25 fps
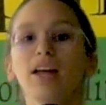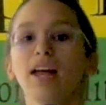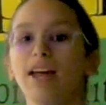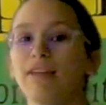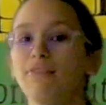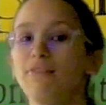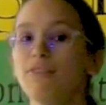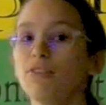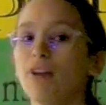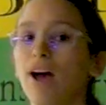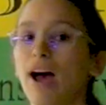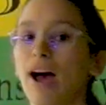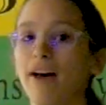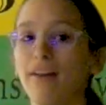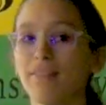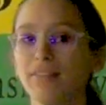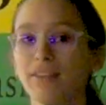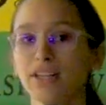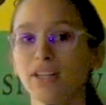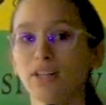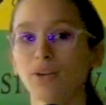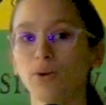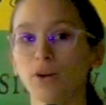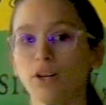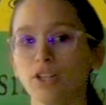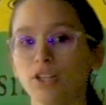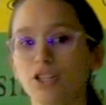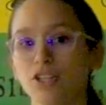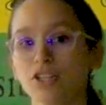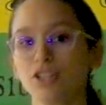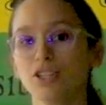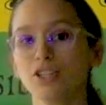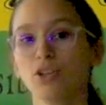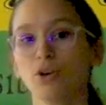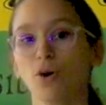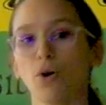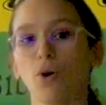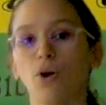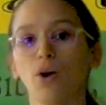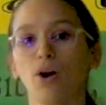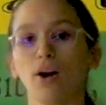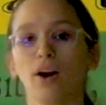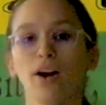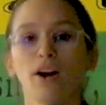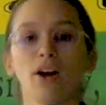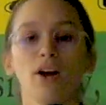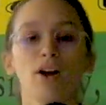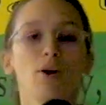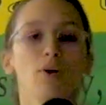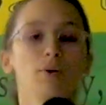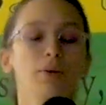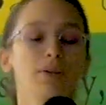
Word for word: If you have any questions or